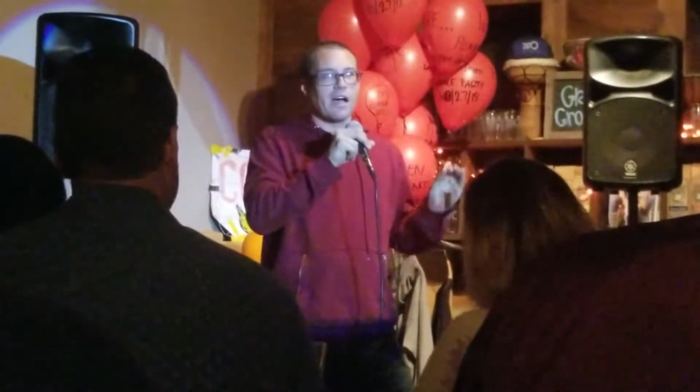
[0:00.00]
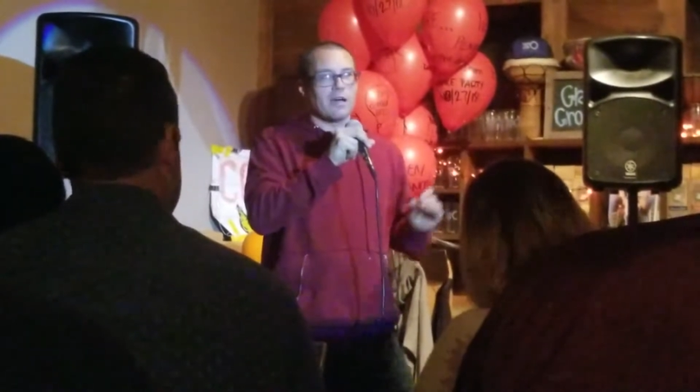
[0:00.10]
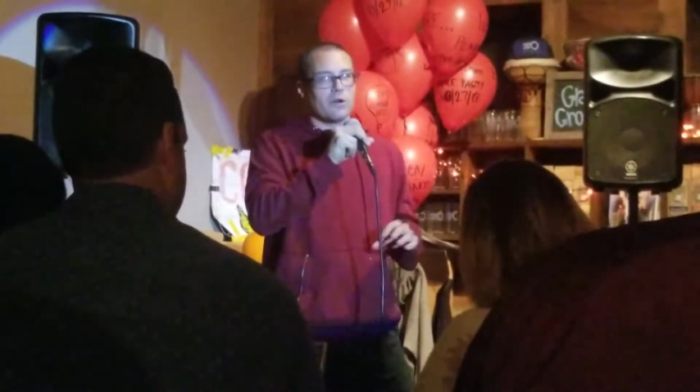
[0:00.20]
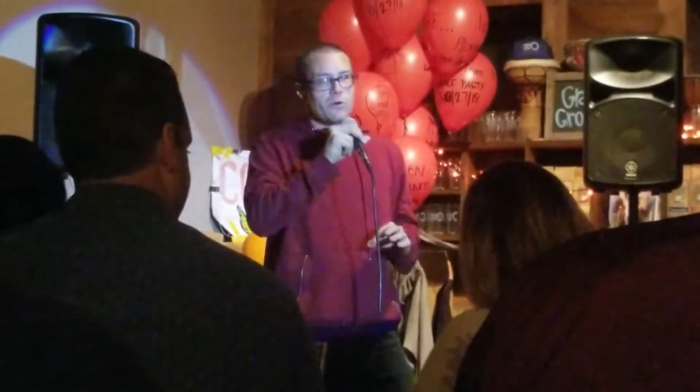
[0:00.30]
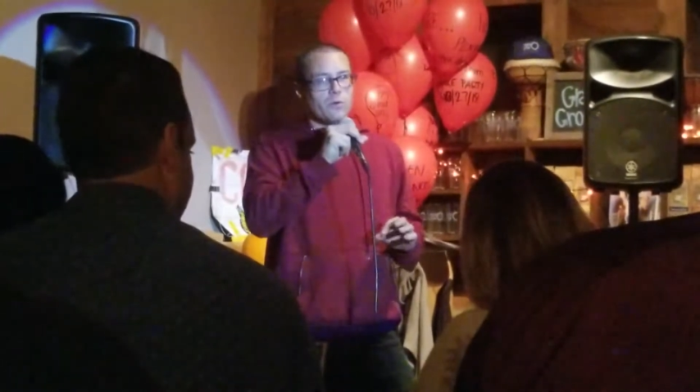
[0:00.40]

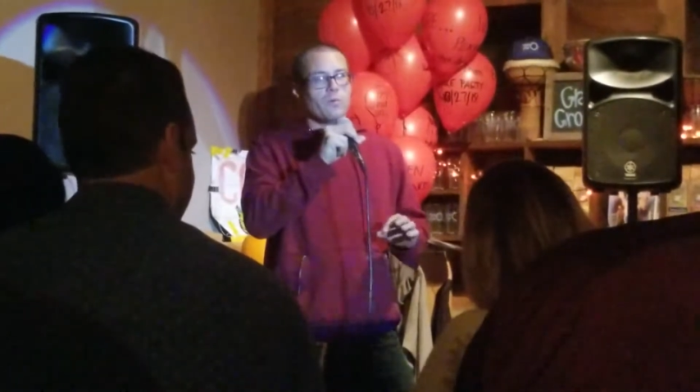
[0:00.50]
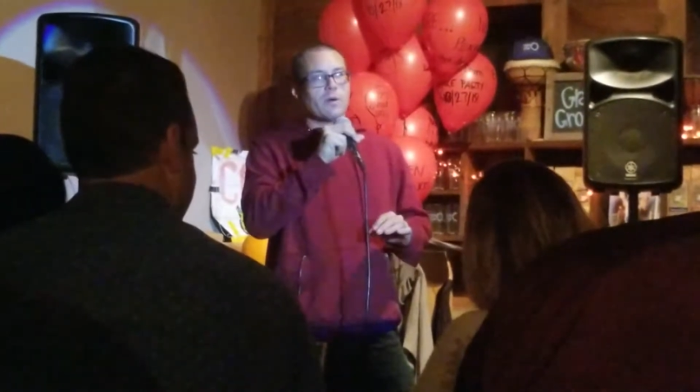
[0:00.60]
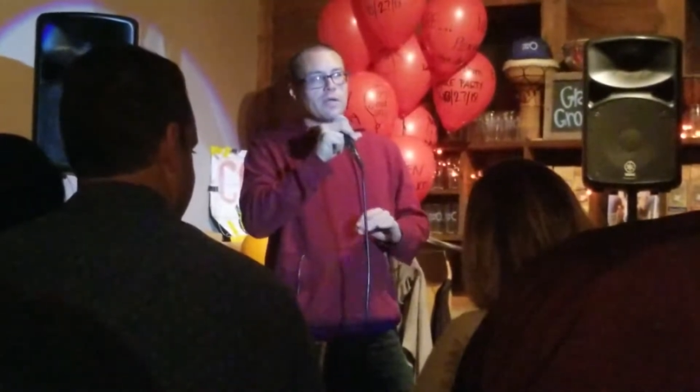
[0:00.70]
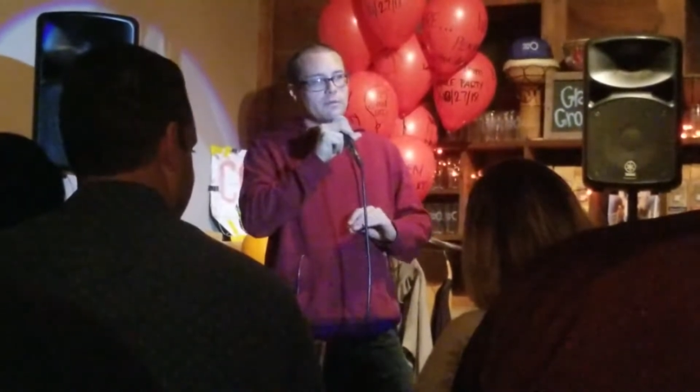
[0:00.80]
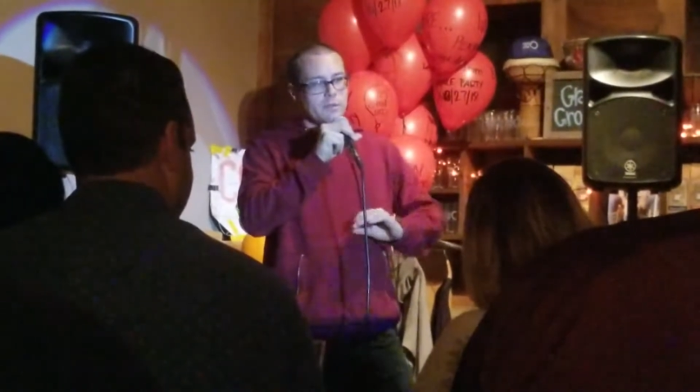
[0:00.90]
who,
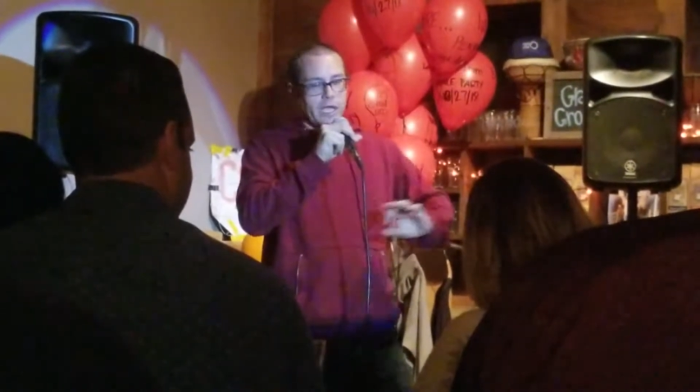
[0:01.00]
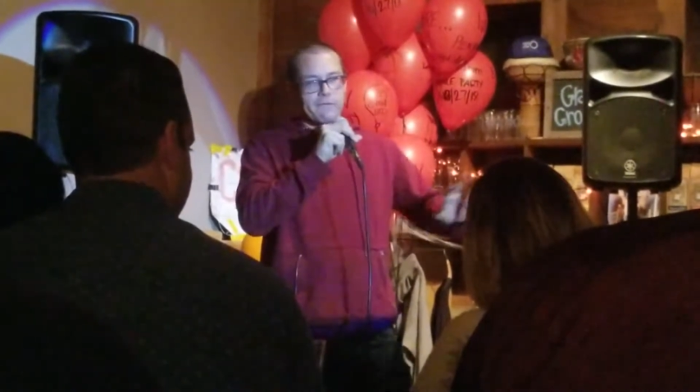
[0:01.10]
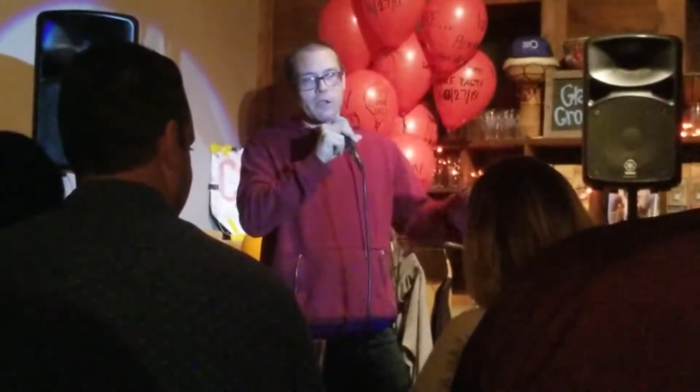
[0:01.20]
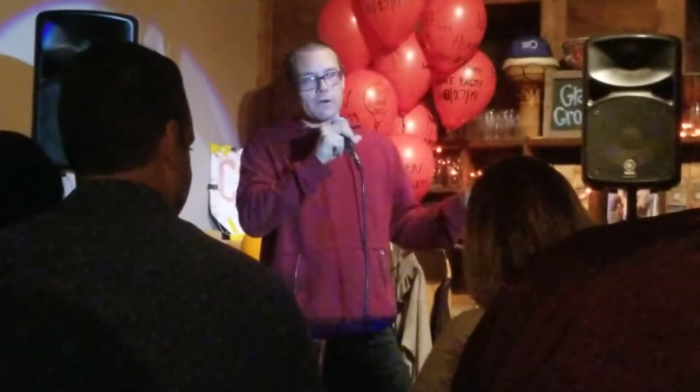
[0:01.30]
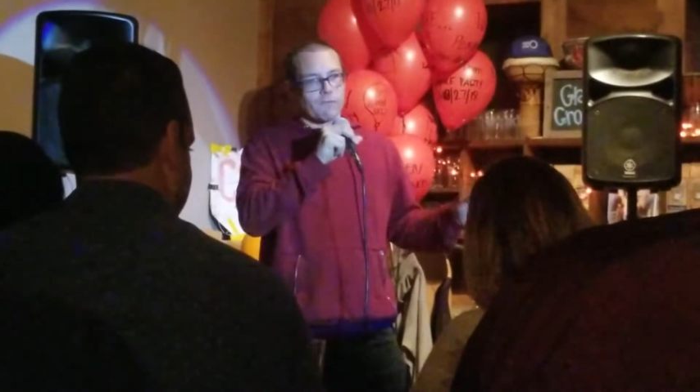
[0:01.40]
a
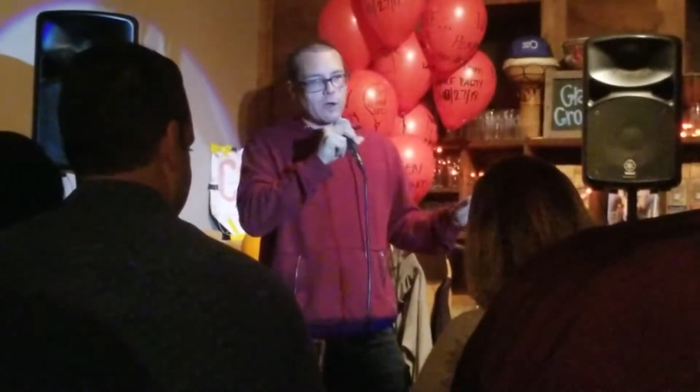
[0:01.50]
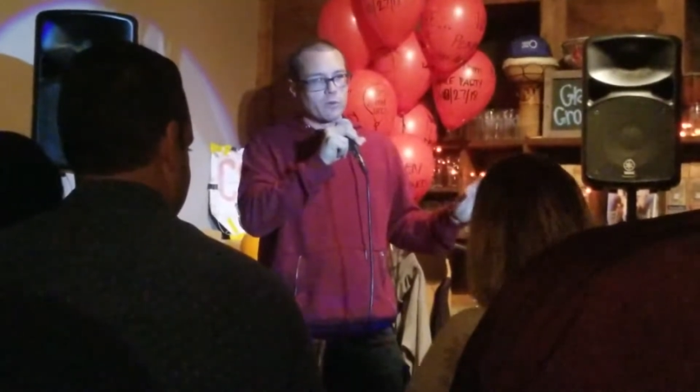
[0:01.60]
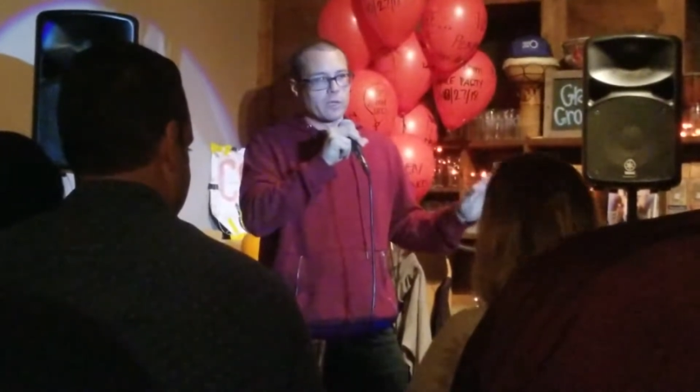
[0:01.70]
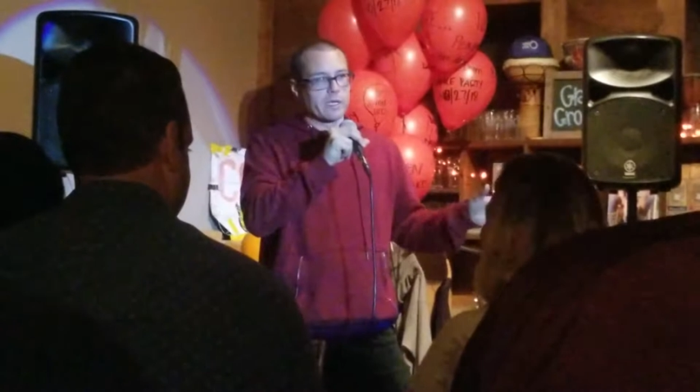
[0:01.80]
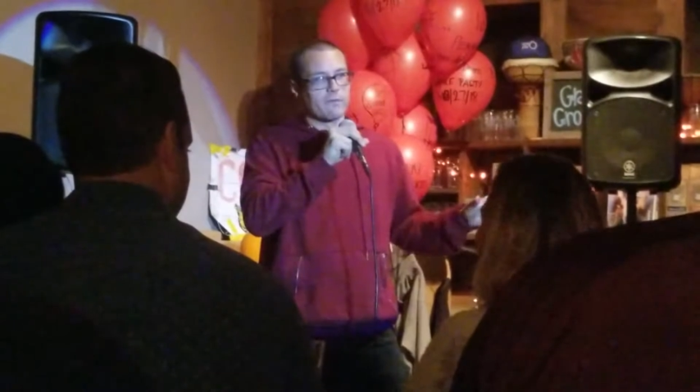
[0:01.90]
lifelong friend,
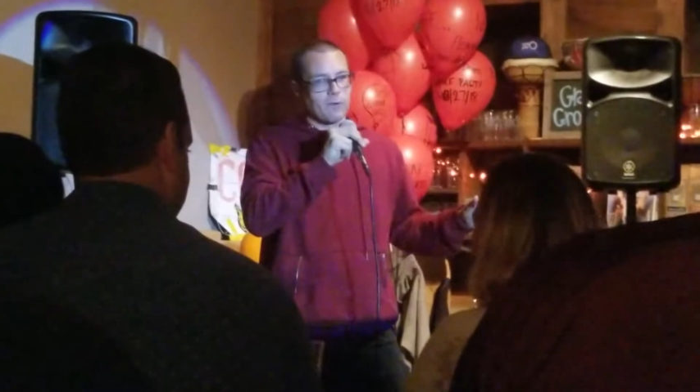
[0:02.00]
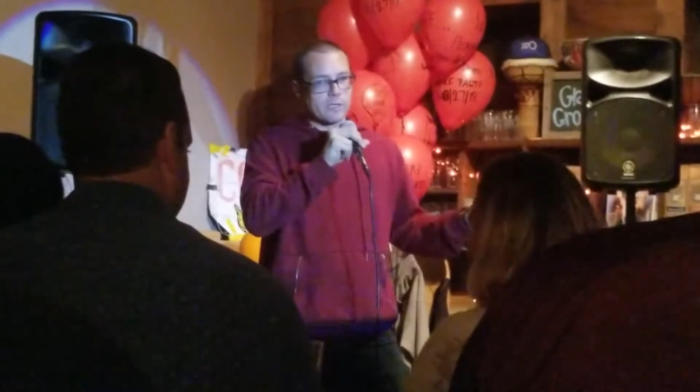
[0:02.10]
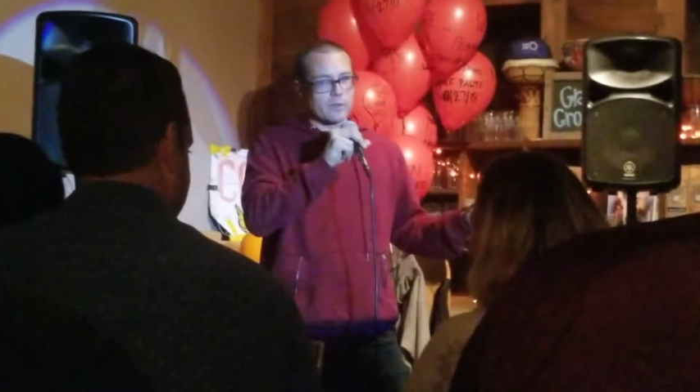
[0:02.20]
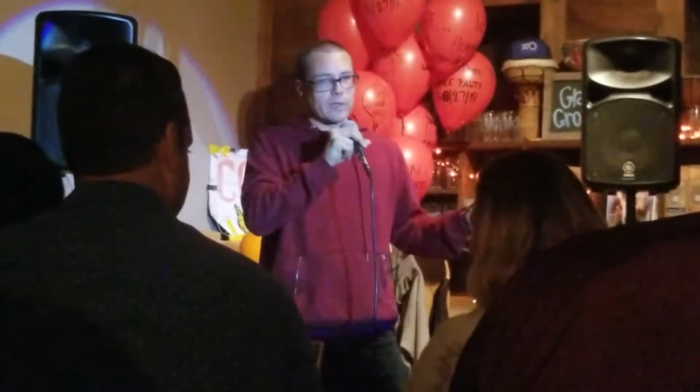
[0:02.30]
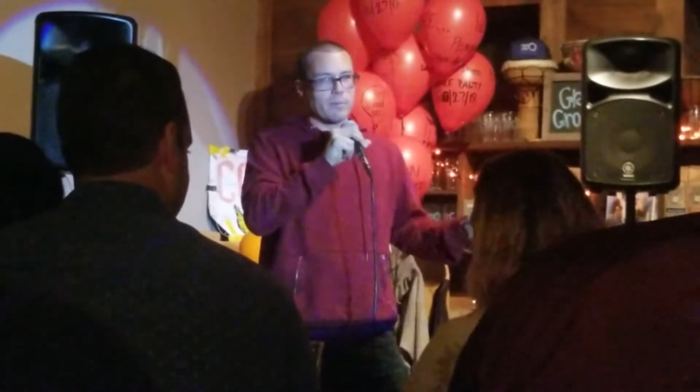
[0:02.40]
really good friends
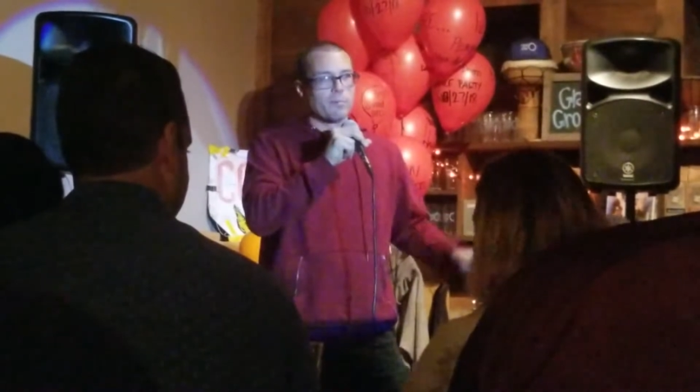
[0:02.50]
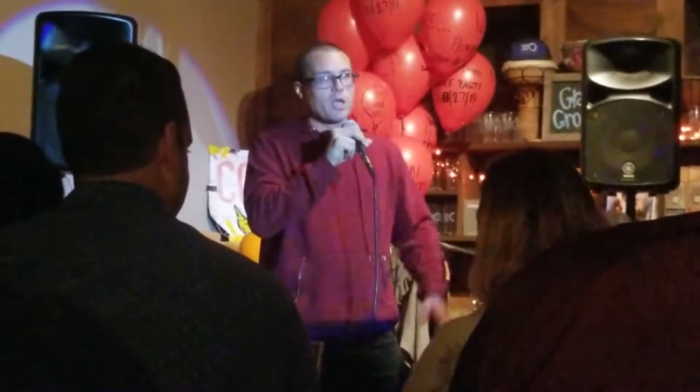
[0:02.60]
with him,